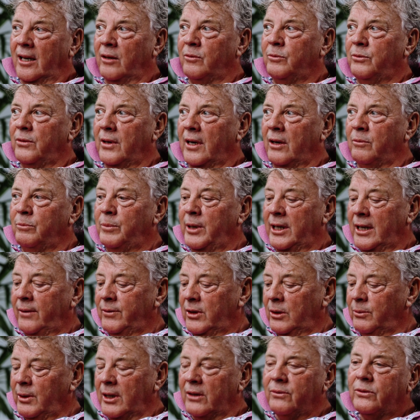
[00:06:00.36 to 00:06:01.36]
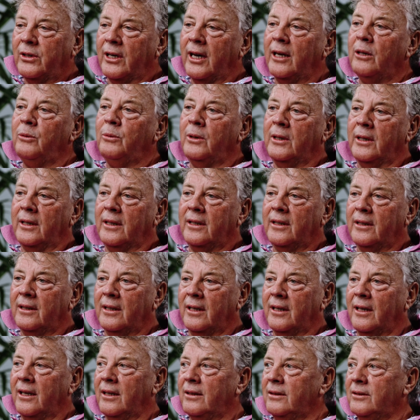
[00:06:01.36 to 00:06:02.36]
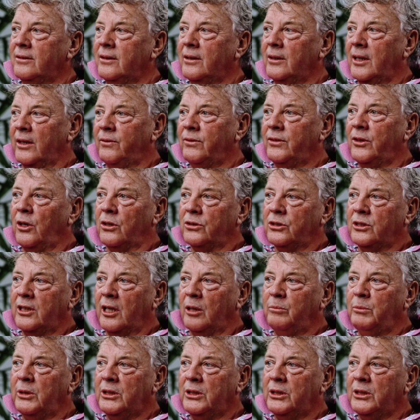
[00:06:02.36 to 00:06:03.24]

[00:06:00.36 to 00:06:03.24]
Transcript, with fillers: I've, I've been every week for eight weeks and if not seeing